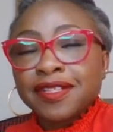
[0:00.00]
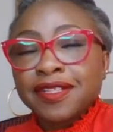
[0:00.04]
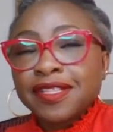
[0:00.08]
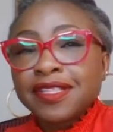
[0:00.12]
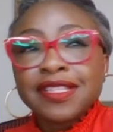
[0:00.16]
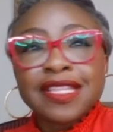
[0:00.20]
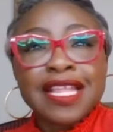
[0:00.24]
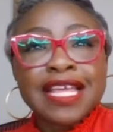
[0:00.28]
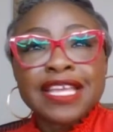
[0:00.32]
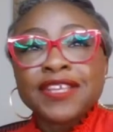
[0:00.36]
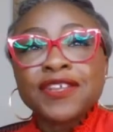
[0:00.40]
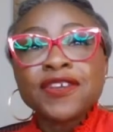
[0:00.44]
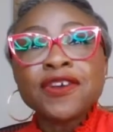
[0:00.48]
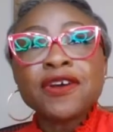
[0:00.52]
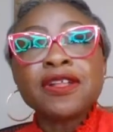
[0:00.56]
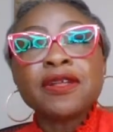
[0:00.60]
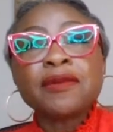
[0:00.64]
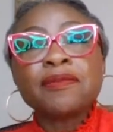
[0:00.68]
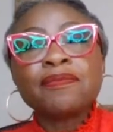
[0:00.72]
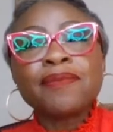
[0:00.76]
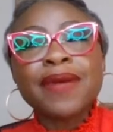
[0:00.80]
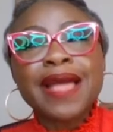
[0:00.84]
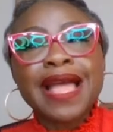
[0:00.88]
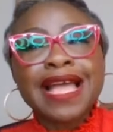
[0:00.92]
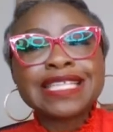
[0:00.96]
Like y'all
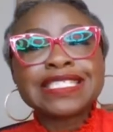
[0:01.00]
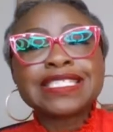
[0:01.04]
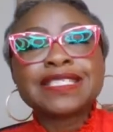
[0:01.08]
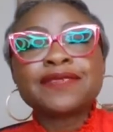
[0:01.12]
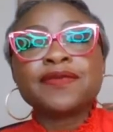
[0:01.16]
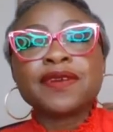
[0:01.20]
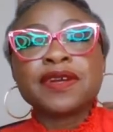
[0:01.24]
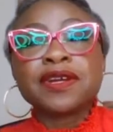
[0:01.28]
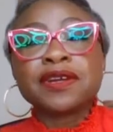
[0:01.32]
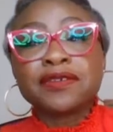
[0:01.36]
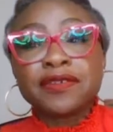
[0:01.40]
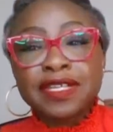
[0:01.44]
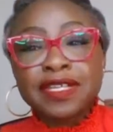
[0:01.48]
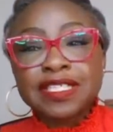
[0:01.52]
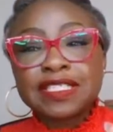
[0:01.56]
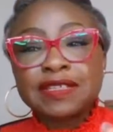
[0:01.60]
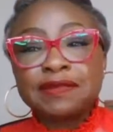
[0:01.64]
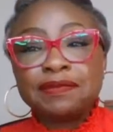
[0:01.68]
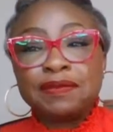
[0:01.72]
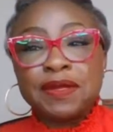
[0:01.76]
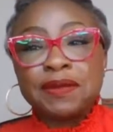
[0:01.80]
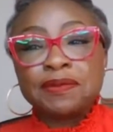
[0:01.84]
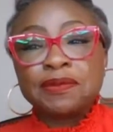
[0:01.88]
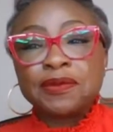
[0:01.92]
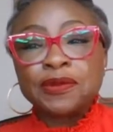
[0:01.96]
are passive
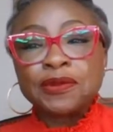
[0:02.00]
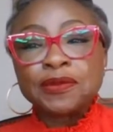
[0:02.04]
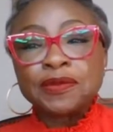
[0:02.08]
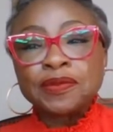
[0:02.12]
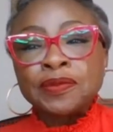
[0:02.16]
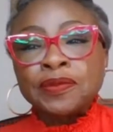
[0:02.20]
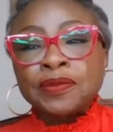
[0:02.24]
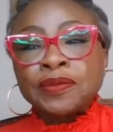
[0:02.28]
aggressive people.